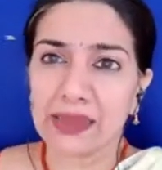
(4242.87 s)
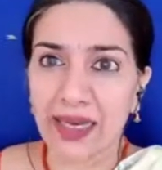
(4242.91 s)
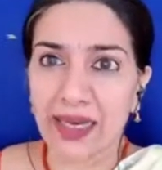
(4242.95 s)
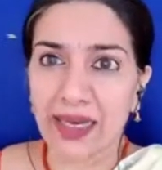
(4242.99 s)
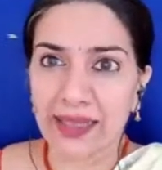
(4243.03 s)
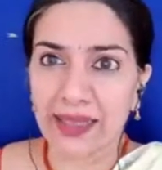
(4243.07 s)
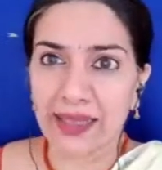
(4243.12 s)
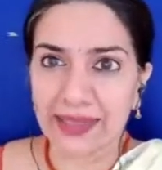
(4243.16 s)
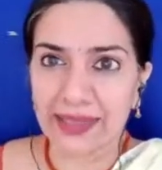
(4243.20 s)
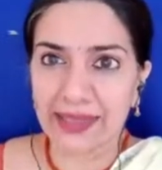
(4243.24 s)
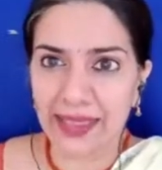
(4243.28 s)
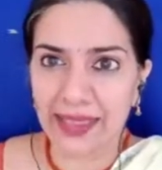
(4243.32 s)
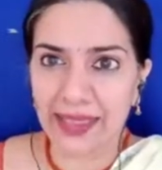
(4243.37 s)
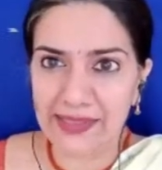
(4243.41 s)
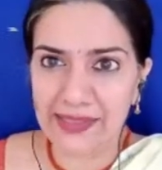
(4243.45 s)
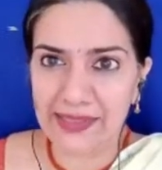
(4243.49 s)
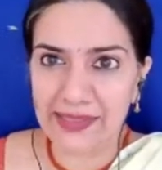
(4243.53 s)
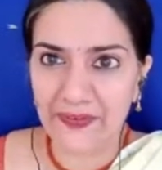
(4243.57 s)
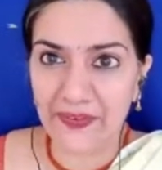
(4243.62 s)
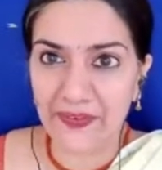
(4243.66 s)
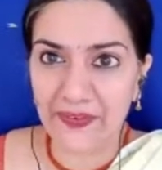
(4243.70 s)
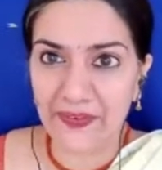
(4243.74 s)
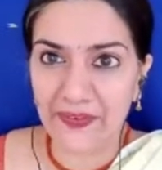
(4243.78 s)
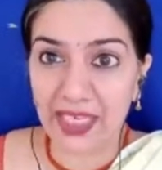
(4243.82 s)
Tata's
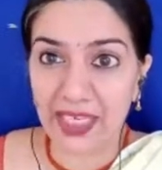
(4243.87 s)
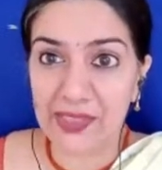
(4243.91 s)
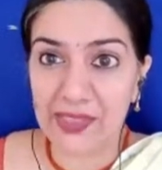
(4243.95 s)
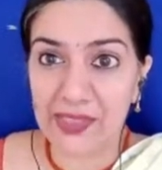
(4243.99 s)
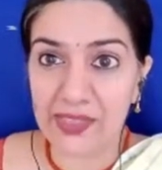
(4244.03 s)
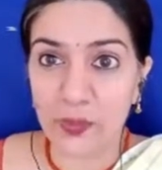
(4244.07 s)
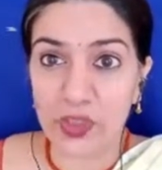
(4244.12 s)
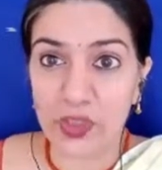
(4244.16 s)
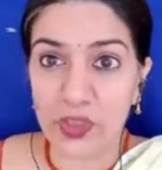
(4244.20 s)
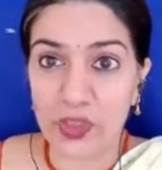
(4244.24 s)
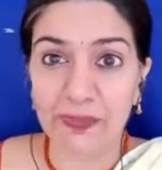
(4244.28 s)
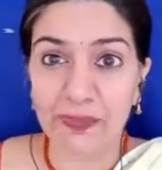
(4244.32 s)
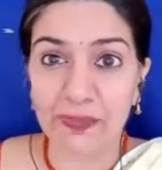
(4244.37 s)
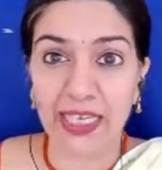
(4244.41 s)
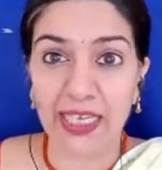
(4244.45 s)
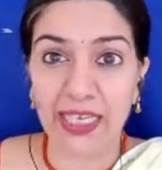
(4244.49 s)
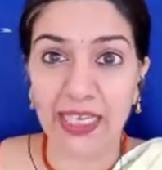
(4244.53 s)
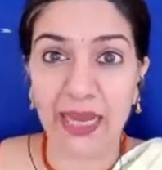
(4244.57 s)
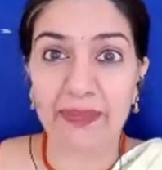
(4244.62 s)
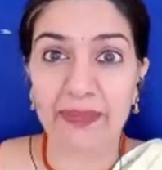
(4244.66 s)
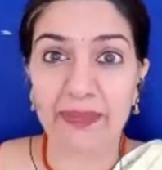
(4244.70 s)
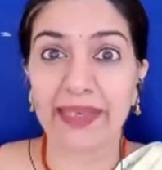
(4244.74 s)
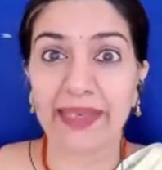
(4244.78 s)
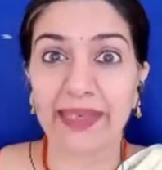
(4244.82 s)
face was
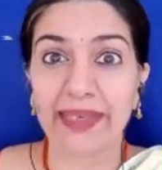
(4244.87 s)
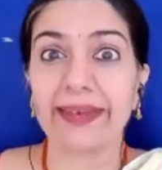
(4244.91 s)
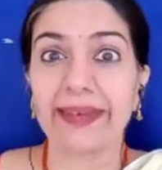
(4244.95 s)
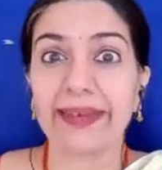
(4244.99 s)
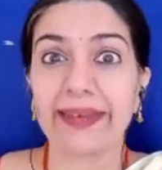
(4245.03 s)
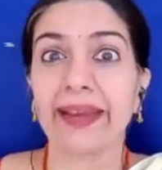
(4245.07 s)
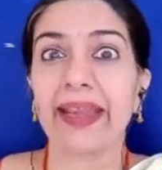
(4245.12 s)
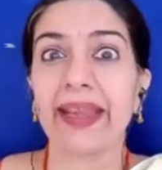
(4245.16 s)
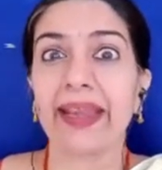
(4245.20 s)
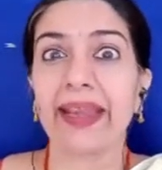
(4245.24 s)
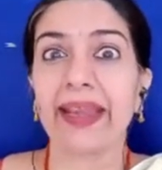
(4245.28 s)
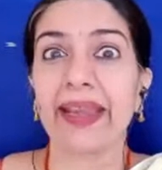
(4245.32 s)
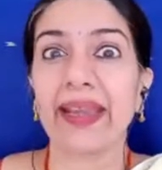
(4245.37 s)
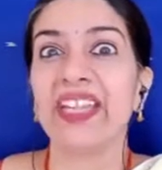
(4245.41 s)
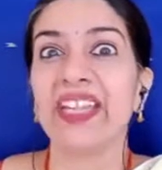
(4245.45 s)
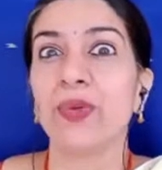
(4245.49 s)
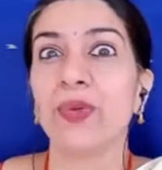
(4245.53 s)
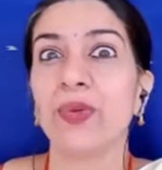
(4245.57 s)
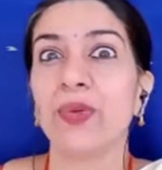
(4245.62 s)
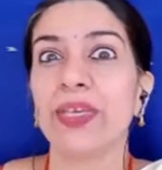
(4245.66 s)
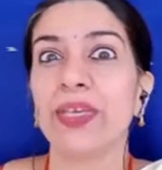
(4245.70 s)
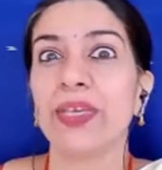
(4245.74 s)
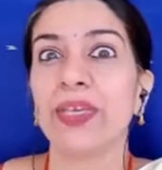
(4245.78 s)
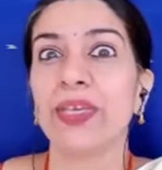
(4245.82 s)
becoming red
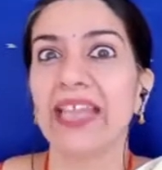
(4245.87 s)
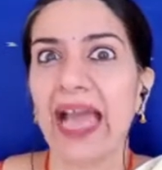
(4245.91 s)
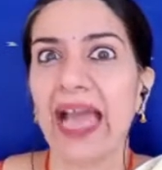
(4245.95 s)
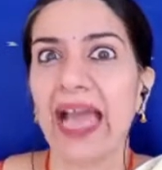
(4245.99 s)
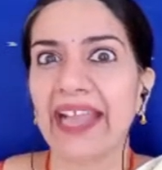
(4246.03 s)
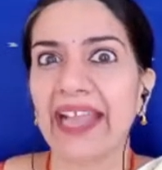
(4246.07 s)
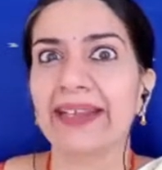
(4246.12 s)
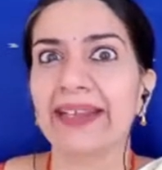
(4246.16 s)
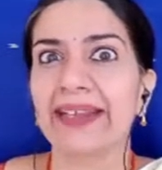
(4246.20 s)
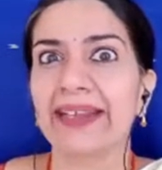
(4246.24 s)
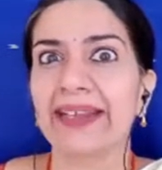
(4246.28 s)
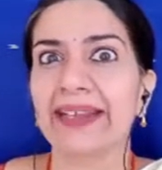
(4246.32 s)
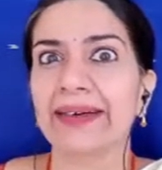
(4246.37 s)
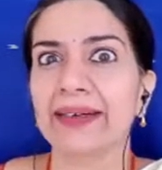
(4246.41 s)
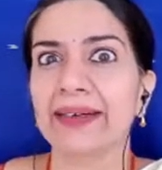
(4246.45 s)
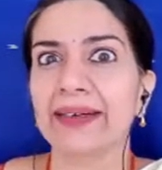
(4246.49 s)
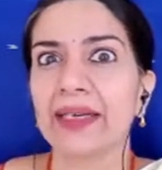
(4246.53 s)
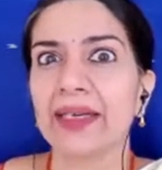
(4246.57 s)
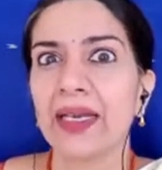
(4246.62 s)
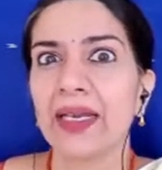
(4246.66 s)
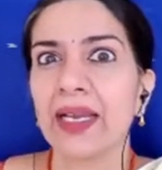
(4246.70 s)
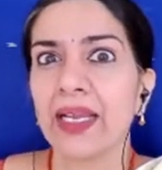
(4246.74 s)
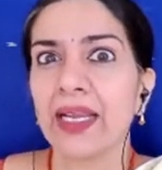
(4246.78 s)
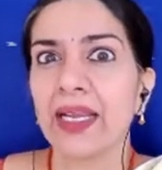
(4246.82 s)
with anger.
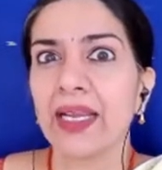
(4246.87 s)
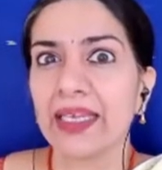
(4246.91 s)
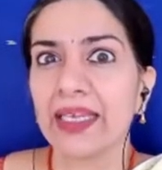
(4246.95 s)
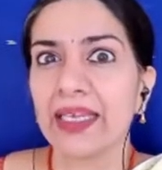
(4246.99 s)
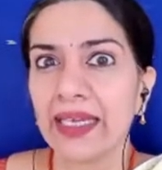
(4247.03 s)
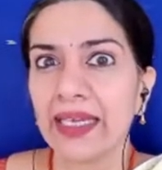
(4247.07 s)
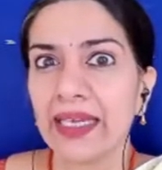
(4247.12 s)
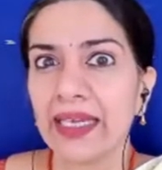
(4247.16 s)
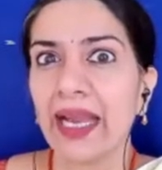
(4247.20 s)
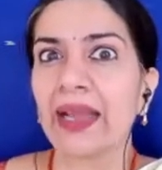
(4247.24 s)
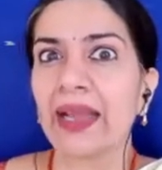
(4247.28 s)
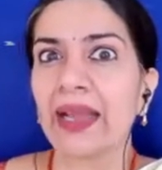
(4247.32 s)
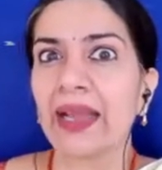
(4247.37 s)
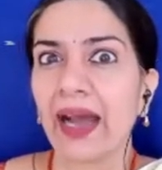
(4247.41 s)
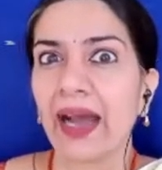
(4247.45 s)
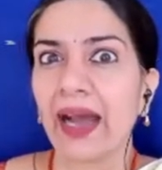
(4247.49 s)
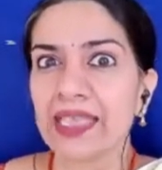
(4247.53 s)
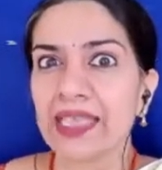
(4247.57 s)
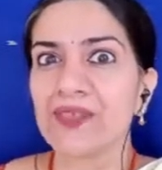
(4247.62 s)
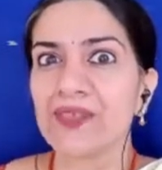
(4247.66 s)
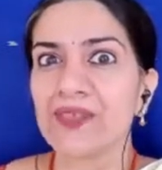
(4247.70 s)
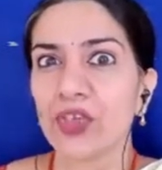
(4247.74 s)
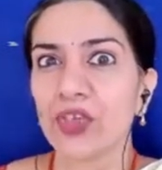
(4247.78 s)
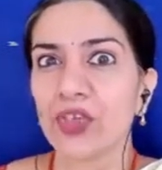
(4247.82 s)
He had
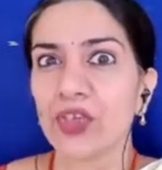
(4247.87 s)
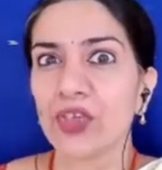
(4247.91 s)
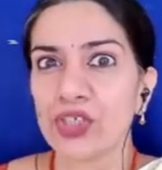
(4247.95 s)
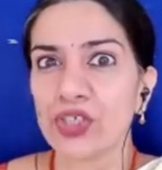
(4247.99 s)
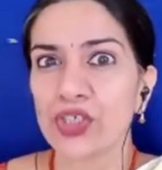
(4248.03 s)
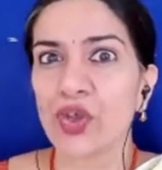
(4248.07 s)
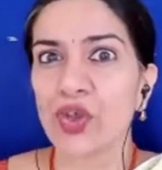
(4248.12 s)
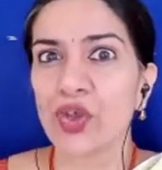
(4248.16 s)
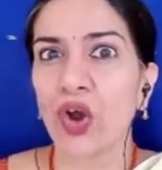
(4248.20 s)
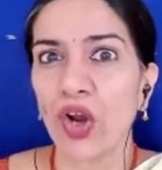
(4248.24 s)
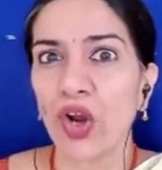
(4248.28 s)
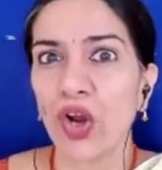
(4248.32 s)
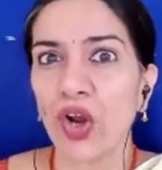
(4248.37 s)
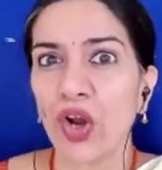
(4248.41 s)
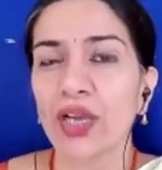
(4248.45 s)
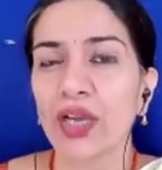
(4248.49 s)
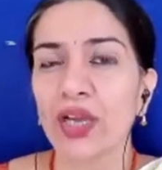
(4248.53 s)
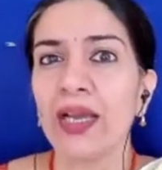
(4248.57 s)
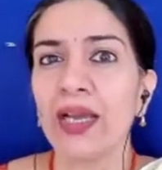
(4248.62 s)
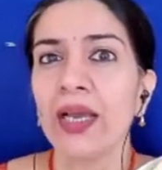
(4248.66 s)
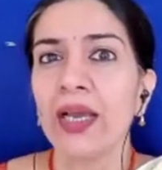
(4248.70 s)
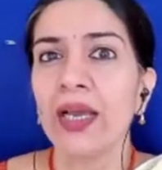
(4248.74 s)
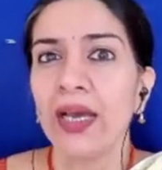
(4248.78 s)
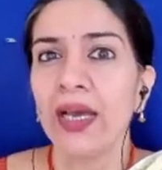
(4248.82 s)
asked for a
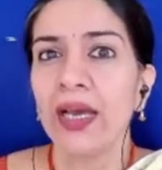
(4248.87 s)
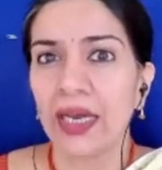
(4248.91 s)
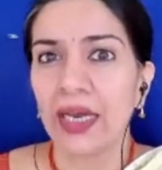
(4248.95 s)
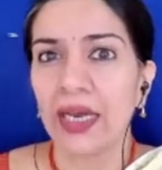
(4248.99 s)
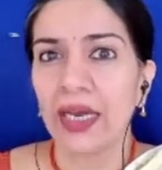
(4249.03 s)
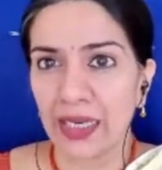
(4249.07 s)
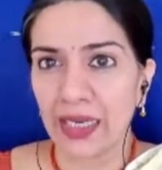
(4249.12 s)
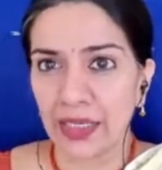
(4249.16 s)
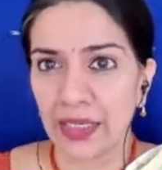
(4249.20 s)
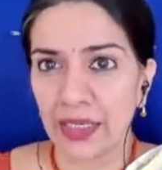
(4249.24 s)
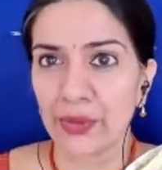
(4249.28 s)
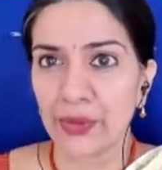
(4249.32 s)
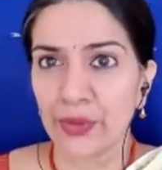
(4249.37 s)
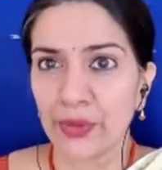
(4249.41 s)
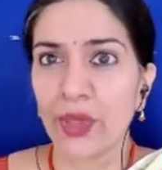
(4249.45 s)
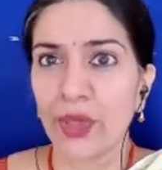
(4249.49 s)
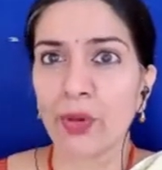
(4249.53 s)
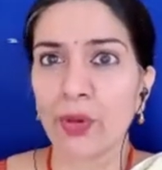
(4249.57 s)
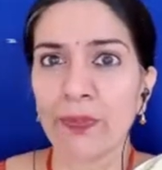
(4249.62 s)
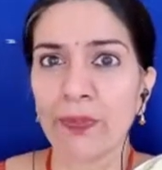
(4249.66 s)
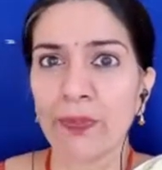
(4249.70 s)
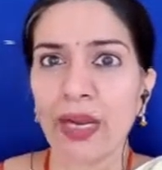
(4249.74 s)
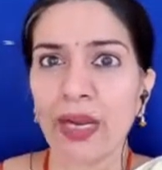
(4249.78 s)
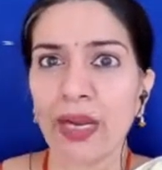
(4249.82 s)
song,
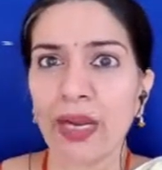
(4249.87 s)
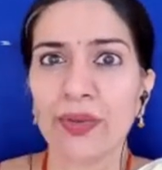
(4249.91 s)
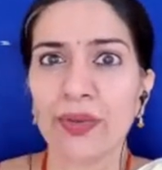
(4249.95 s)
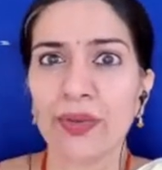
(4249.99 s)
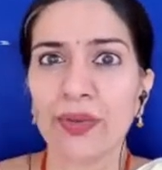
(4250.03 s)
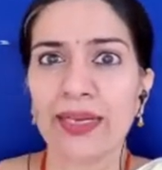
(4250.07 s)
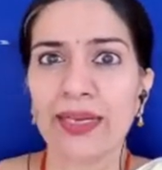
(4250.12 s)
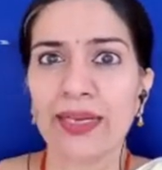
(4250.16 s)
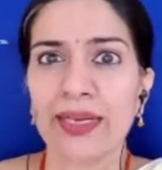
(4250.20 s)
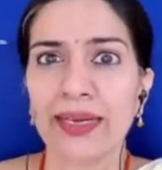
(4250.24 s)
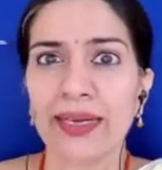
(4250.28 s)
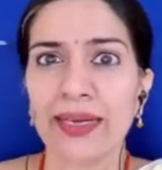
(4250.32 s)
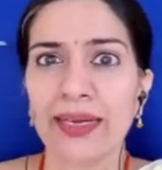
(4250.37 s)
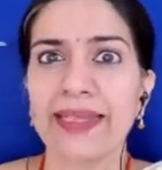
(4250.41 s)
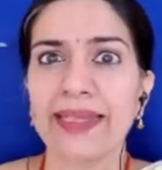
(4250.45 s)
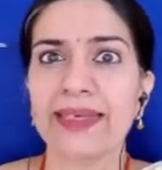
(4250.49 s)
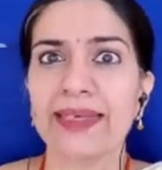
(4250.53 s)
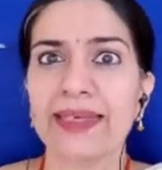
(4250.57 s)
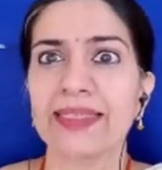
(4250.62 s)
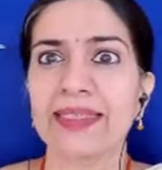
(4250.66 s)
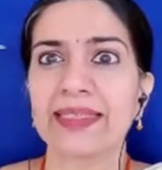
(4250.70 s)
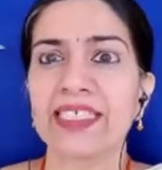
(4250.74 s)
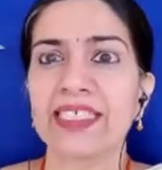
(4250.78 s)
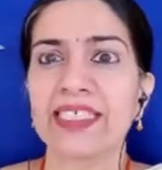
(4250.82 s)
about Panduranga, and
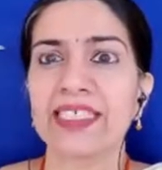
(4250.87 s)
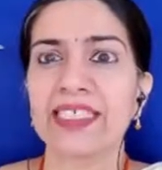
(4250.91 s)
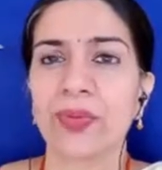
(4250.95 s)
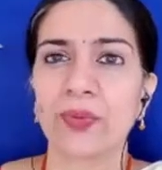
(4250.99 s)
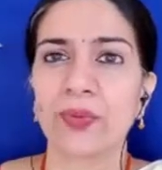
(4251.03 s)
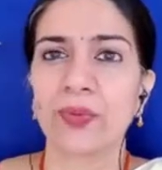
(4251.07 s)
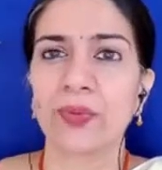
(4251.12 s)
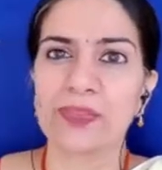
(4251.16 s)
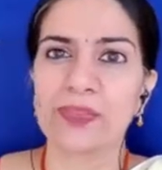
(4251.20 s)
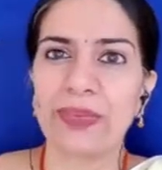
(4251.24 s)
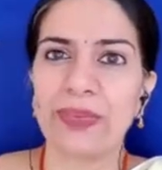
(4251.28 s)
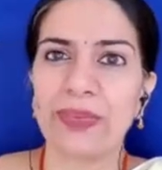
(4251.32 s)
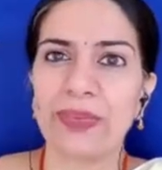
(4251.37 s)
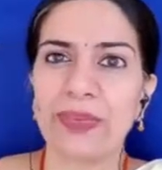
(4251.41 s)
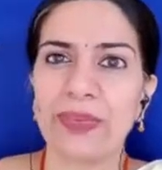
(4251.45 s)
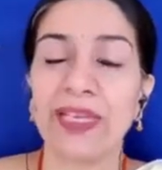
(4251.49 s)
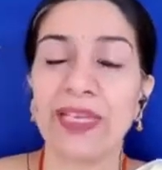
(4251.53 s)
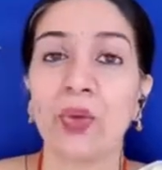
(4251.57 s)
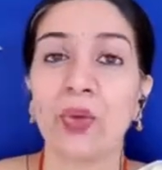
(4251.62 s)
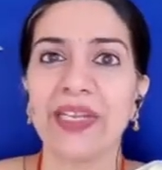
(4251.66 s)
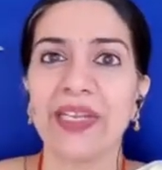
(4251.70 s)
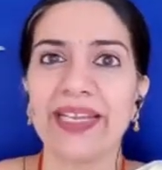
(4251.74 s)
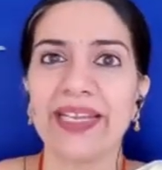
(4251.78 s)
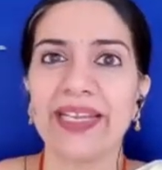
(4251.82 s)
here this one was playing
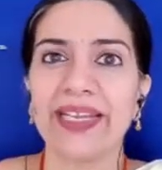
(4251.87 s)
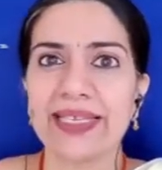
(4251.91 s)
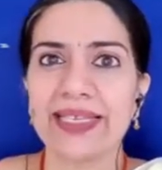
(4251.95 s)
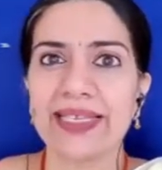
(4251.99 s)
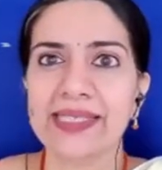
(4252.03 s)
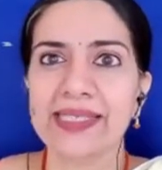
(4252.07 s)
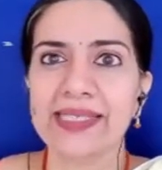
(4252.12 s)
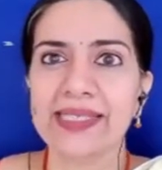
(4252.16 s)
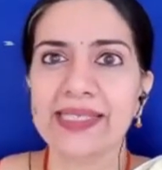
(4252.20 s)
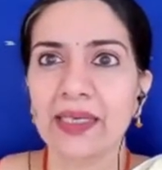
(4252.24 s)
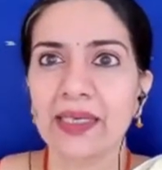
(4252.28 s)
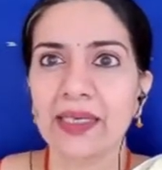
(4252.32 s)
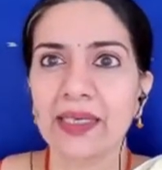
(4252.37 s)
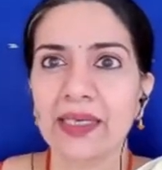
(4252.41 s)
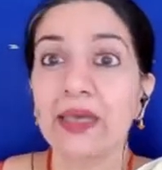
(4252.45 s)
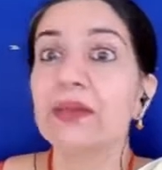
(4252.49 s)
Lungi dance.